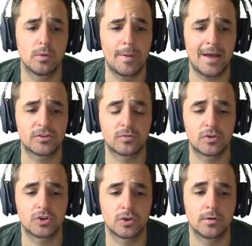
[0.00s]
pass
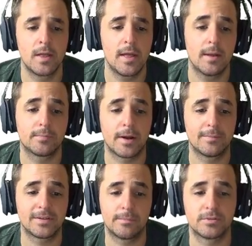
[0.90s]
rusher and
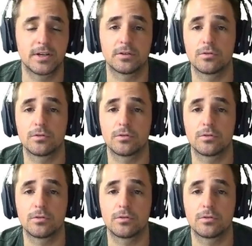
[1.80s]
primetime protector.